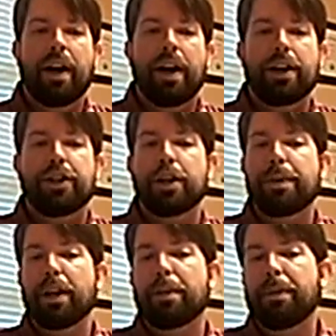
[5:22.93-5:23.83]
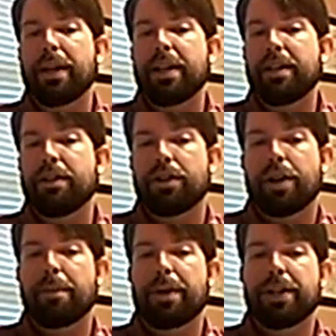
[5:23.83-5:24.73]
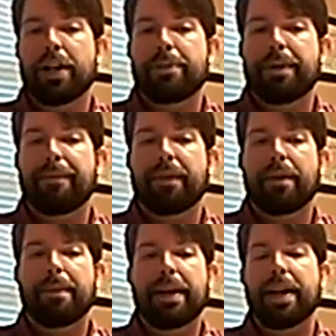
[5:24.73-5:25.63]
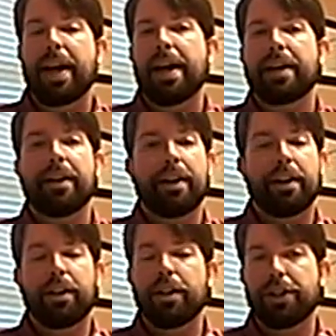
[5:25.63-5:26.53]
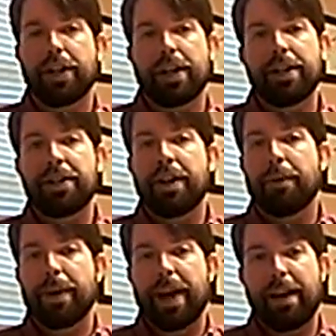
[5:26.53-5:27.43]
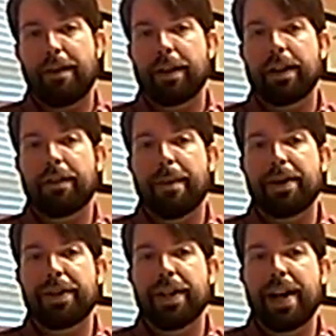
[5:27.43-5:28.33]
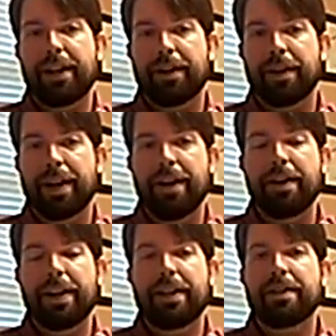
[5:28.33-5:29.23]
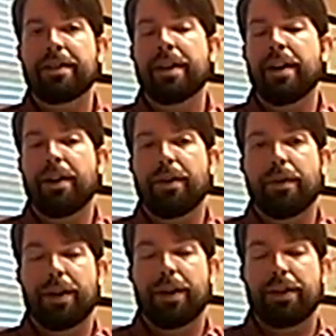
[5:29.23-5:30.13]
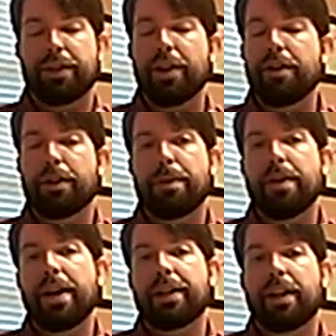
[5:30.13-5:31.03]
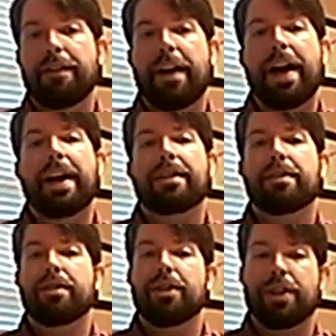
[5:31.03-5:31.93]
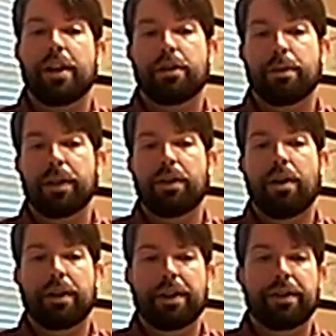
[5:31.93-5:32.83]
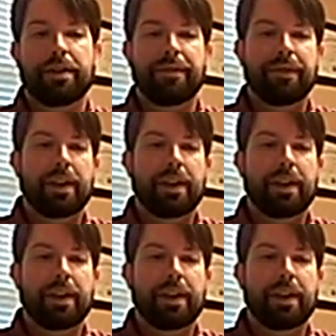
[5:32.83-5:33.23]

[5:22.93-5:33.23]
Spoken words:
Judgment on the pleadings or summary judgment, meaning, hey, look, judge, we have all the information together, here it is, there's no dispute as to the facts, just tell us what the law is.